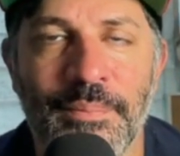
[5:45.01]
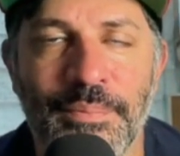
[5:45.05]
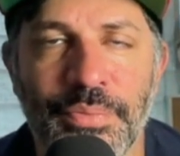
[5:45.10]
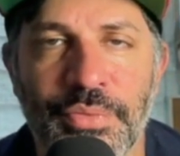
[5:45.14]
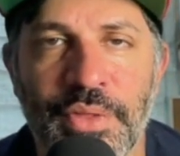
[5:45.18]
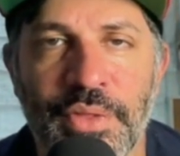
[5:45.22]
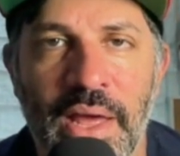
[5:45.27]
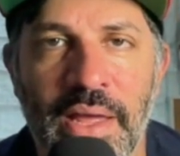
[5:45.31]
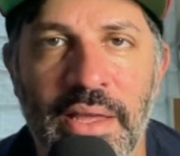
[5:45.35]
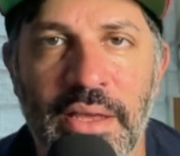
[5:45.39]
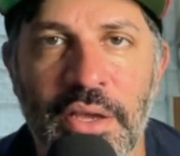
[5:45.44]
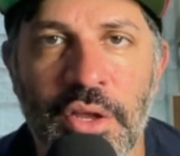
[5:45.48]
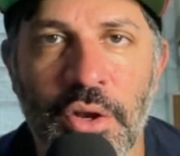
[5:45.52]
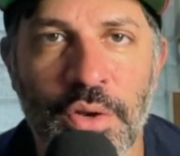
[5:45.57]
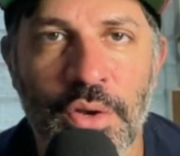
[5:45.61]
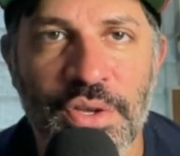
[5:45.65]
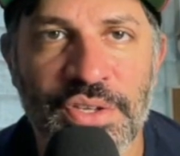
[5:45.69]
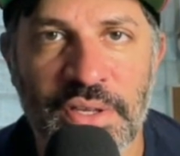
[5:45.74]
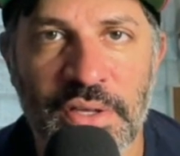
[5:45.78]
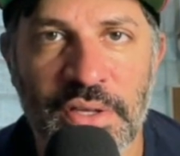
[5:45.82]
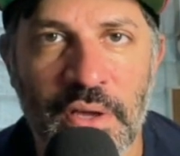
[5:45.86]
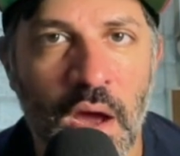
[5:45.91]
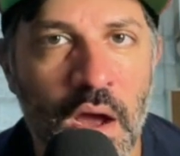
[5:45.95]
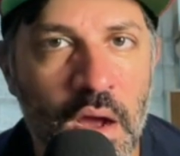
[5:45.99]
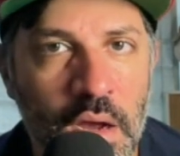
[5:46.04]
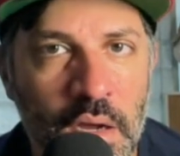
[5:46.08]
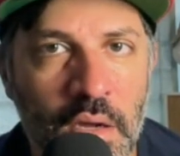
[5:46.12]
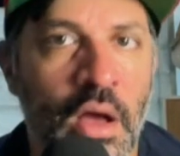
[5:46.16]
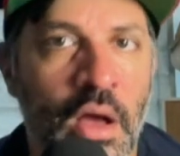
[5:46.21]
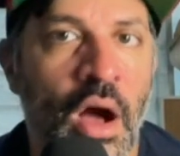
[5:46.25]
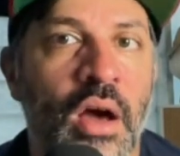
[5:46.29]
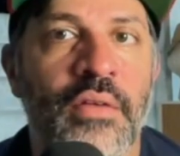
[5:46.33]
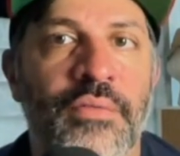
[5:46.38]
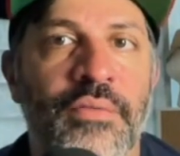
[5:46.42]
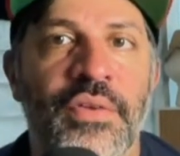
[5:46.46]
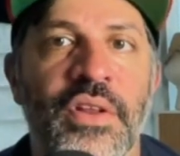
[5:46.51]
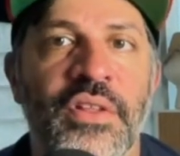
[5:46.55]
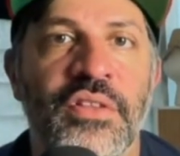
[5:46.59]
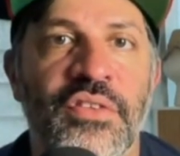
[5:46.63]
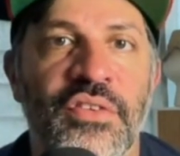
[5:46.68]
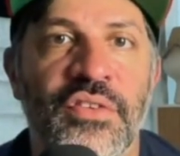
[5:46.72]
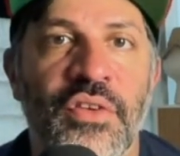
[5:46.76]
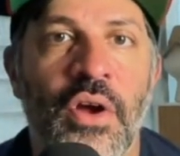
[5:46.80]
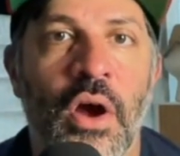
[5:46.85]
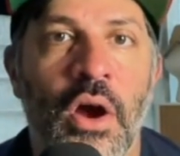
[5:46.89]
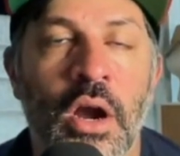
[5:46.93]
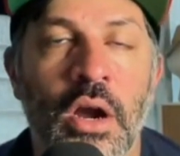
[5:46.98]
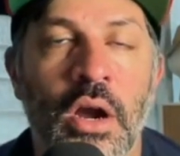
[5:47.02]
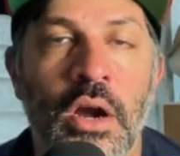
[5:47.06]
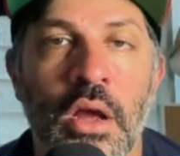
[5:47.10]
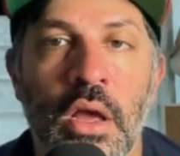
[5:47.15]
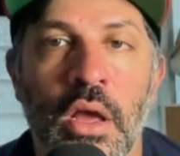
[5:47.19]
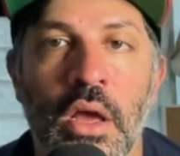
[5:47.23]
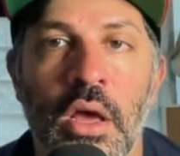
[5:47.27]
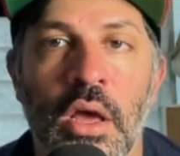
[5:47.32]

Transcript: that, you know, he's a young, confident star,